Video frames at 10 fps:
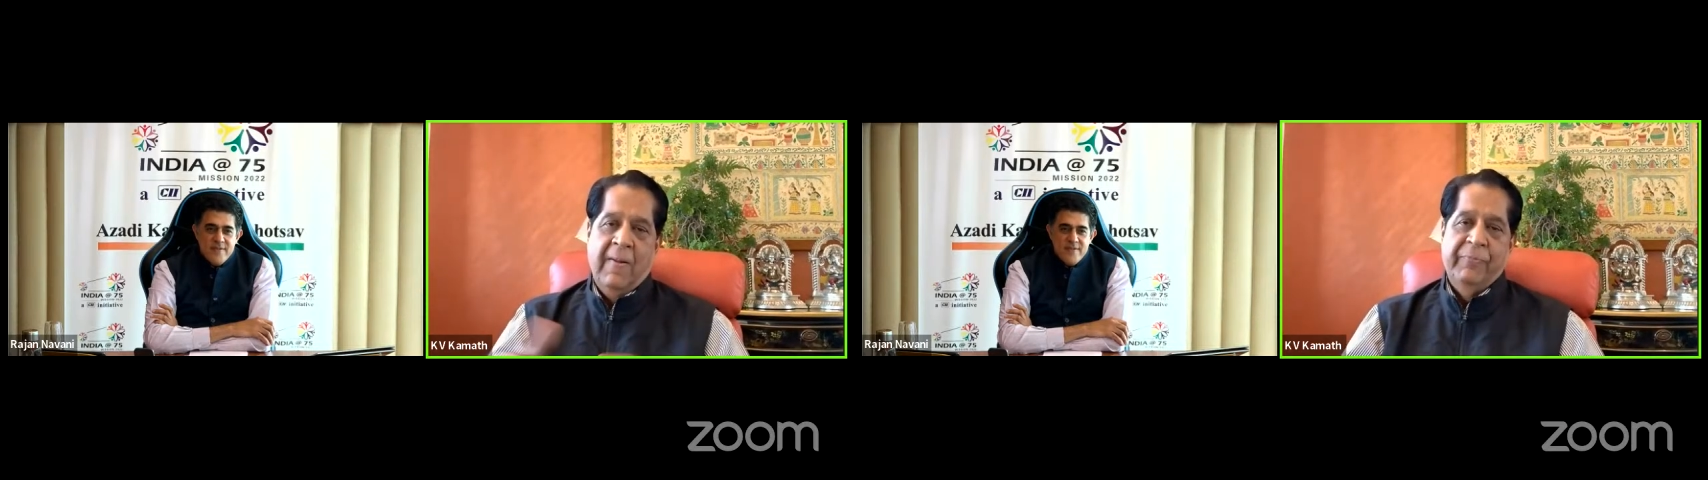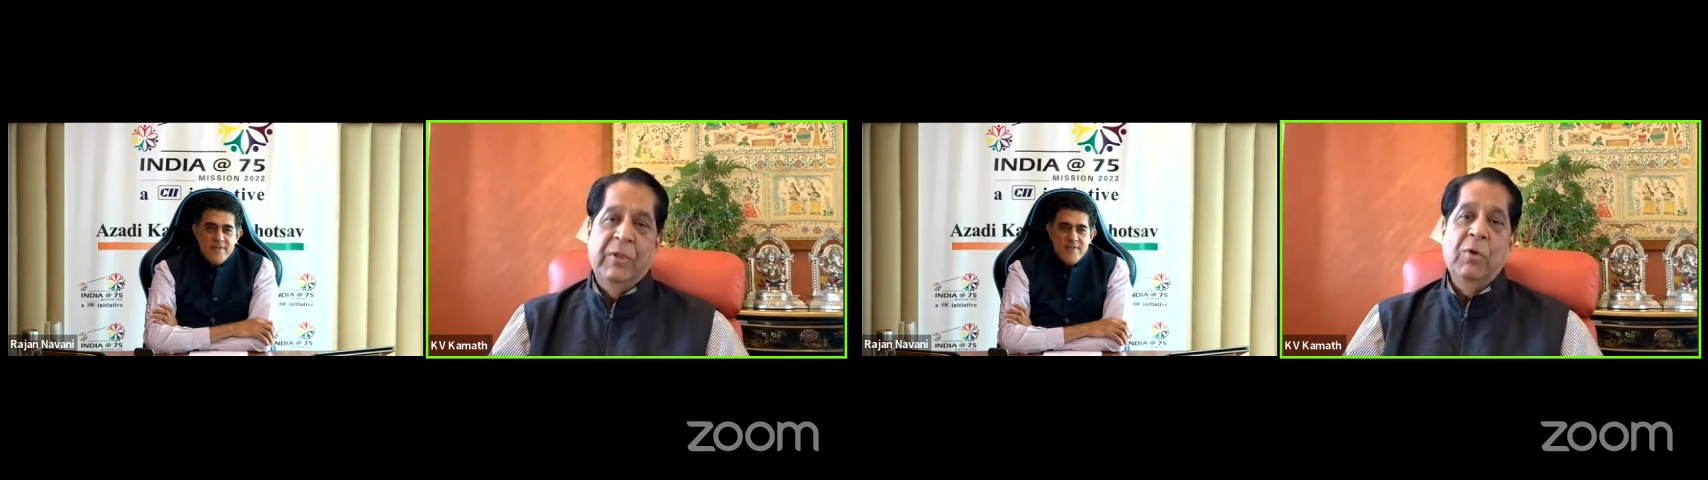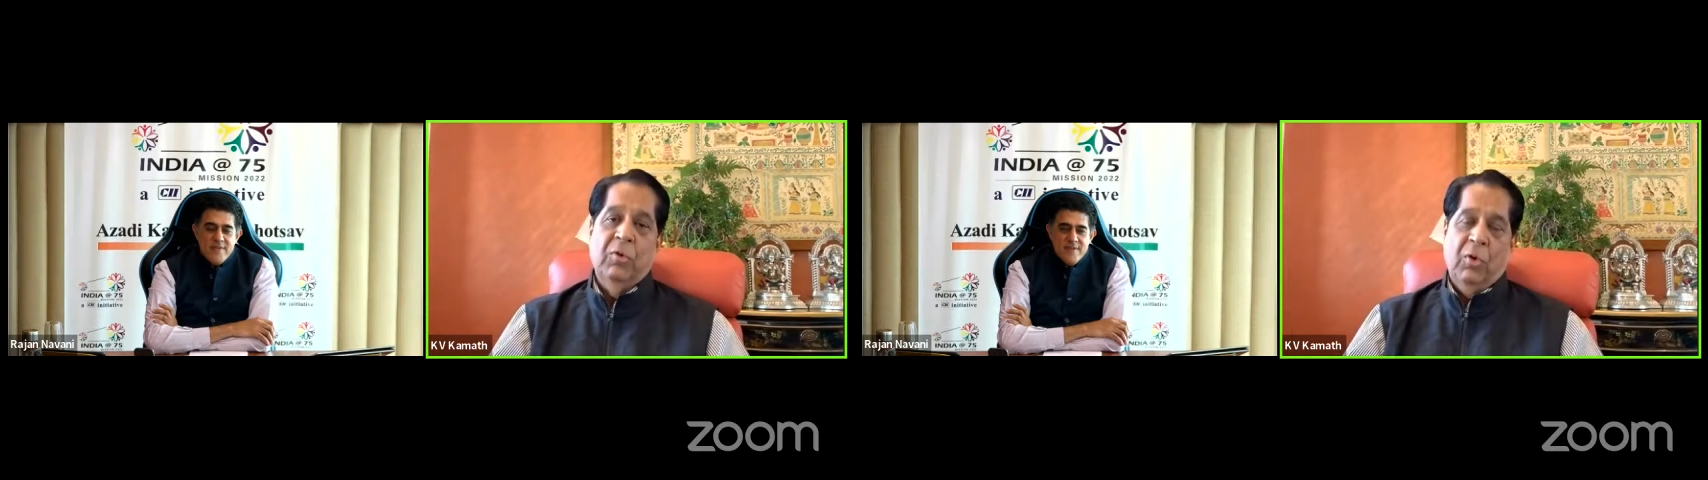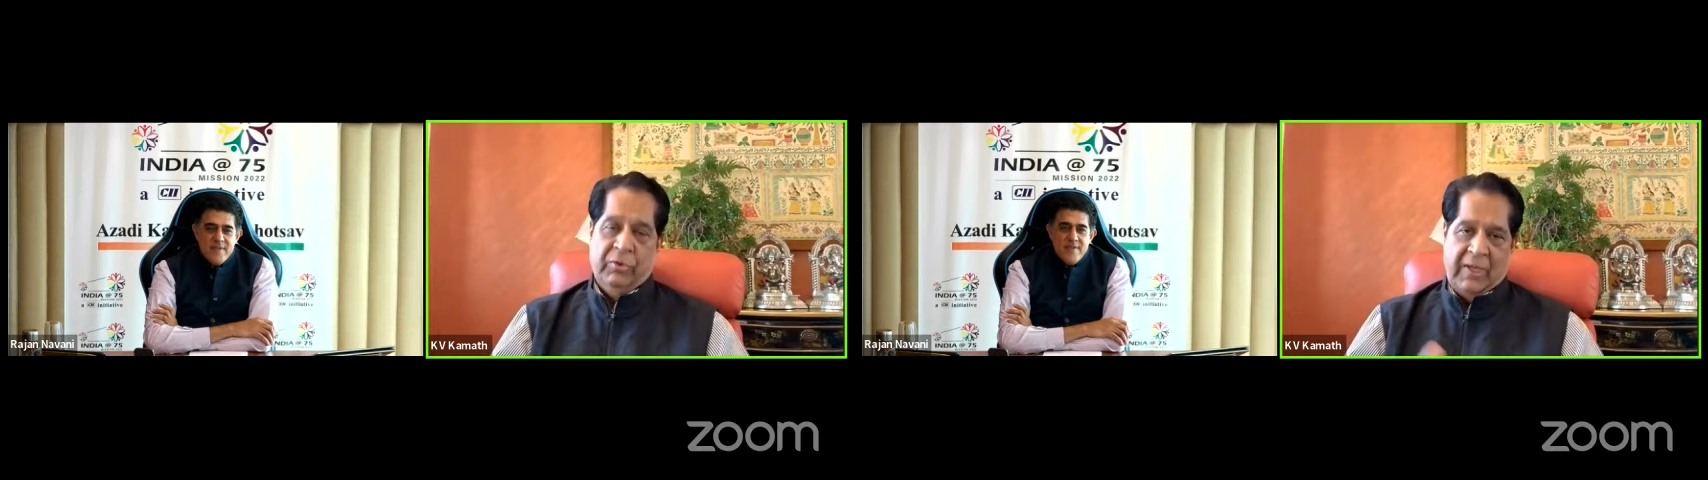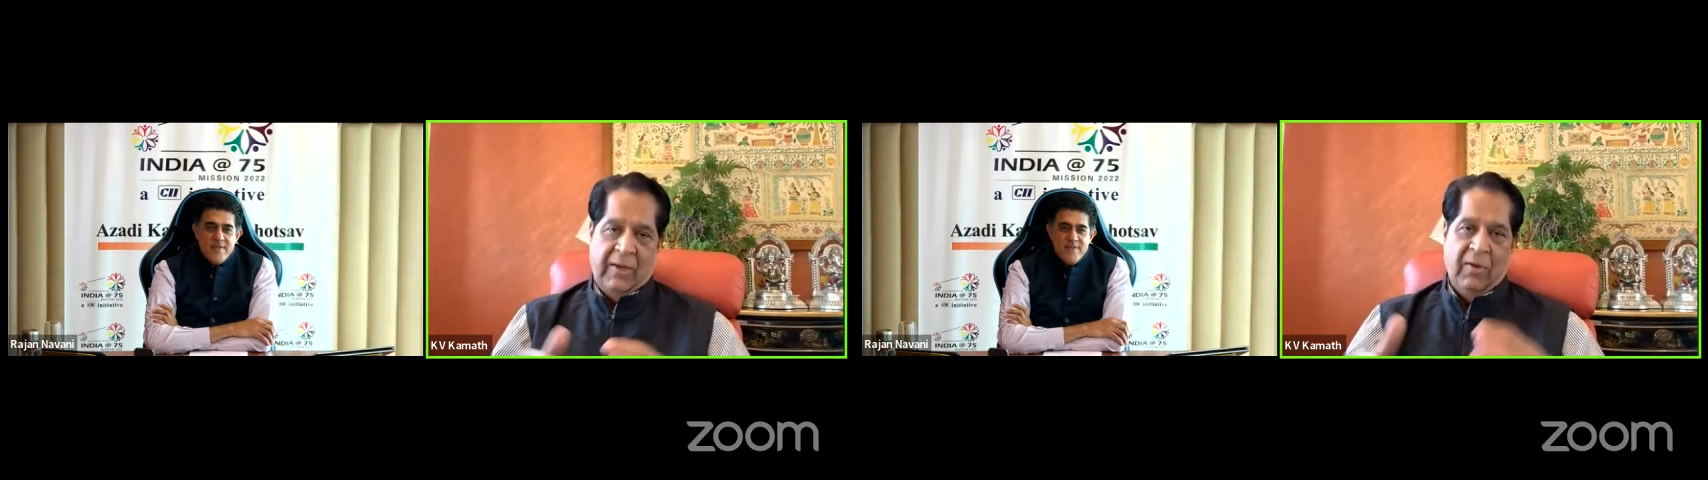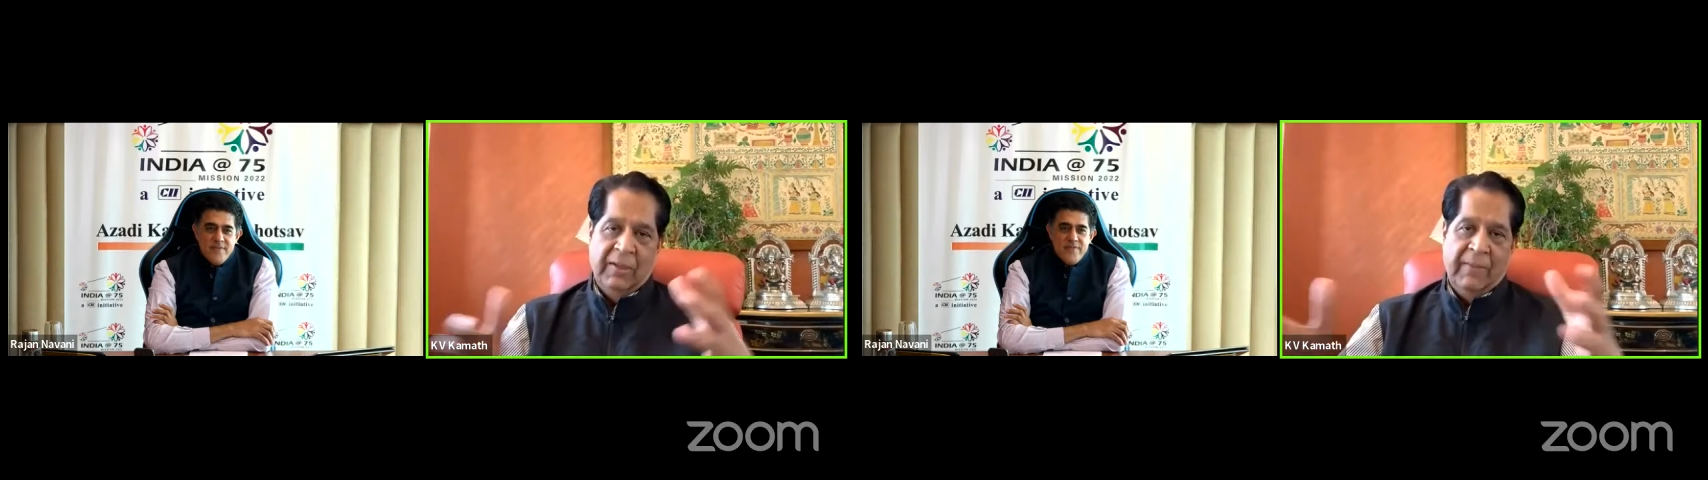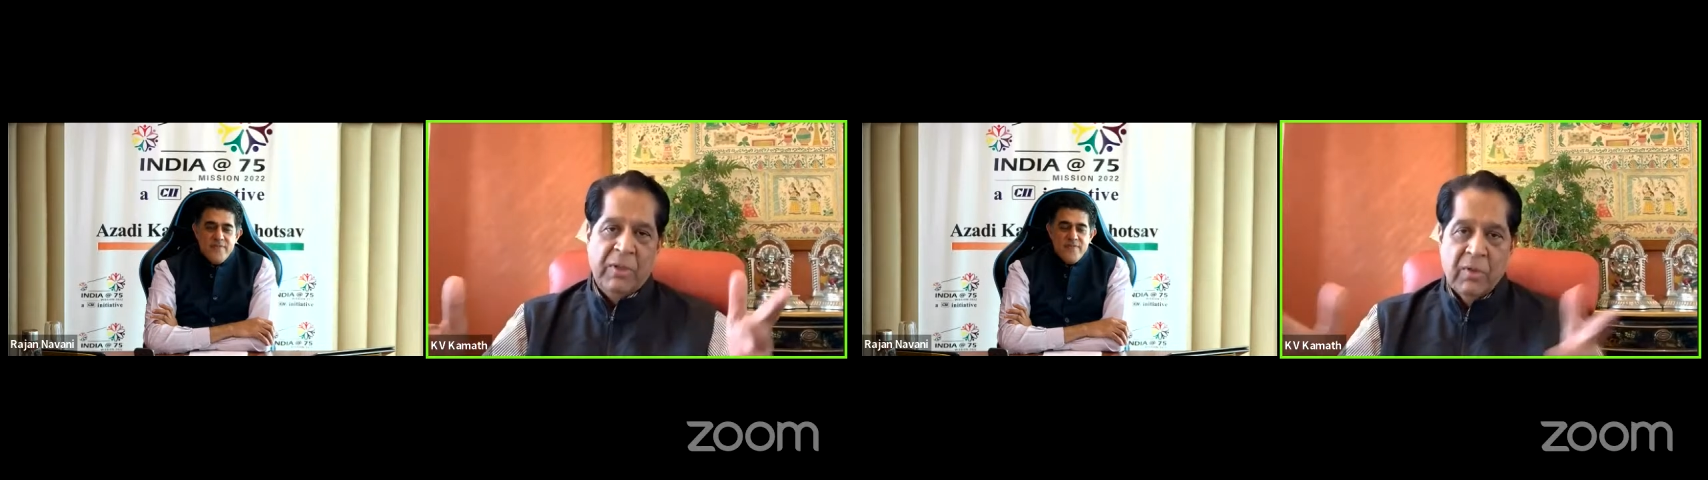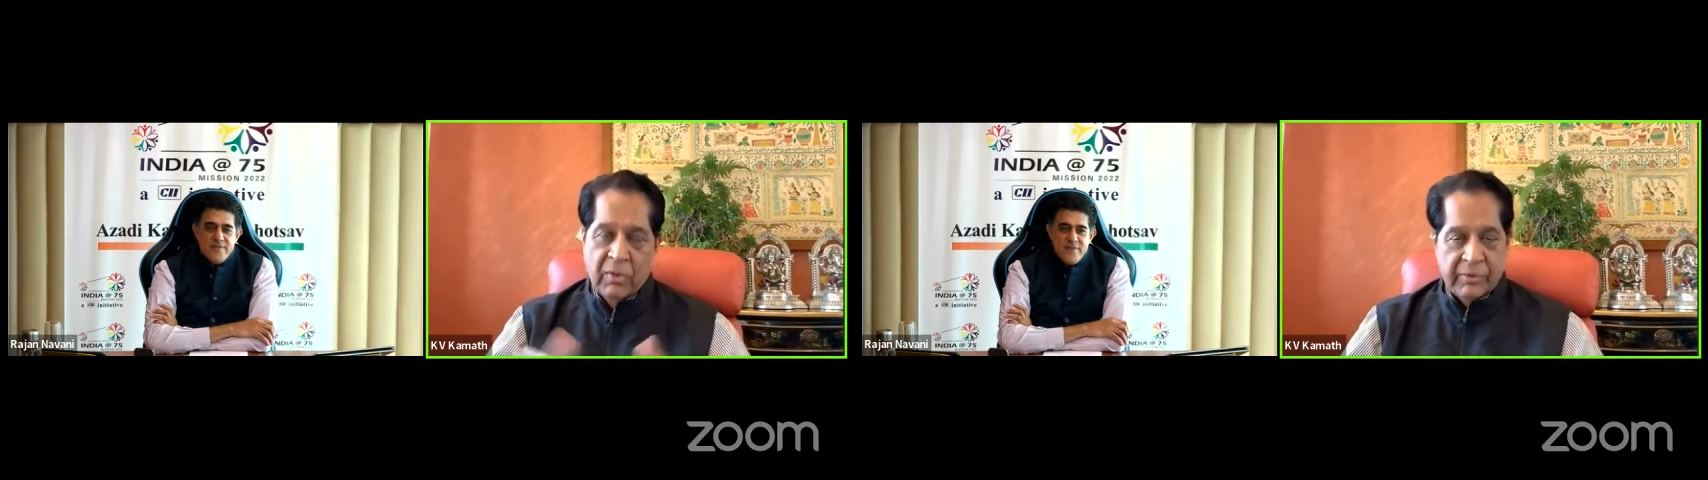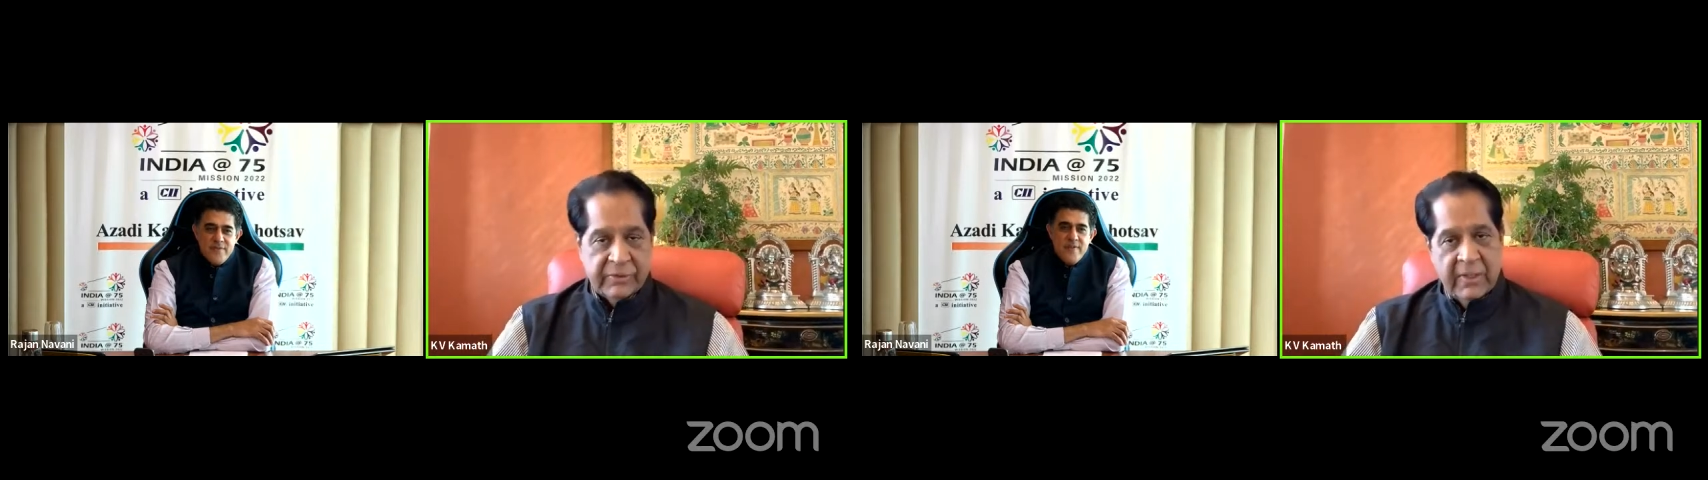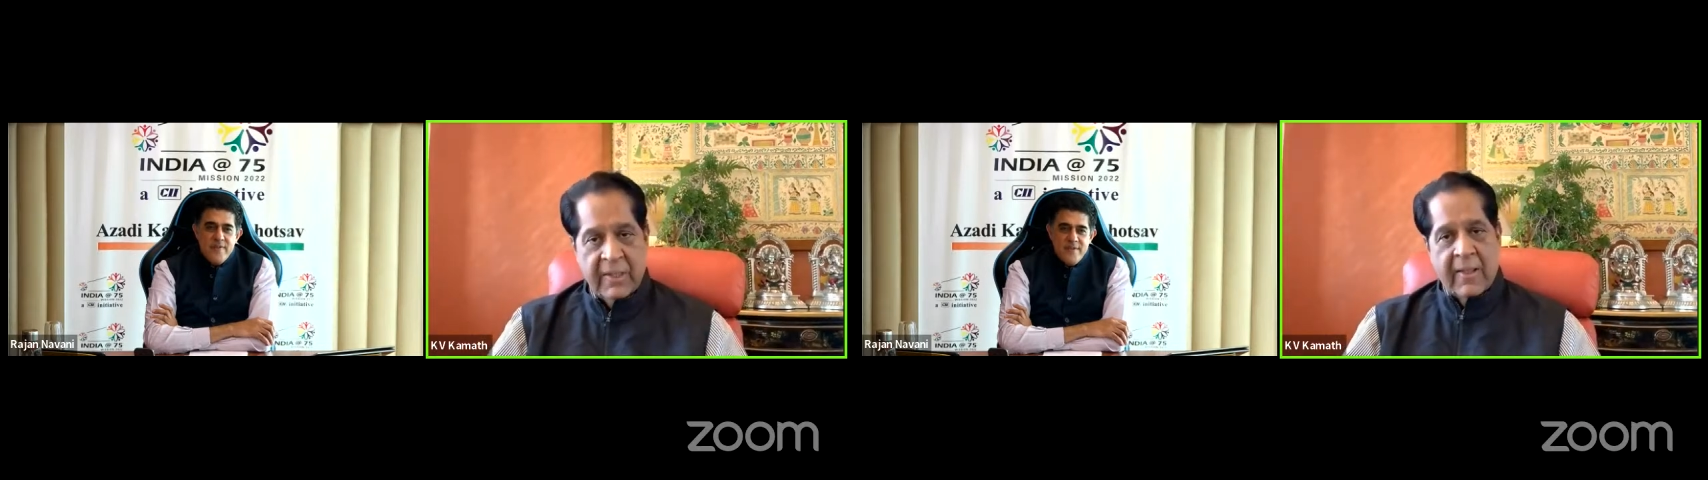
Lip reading: new course. I call them new course.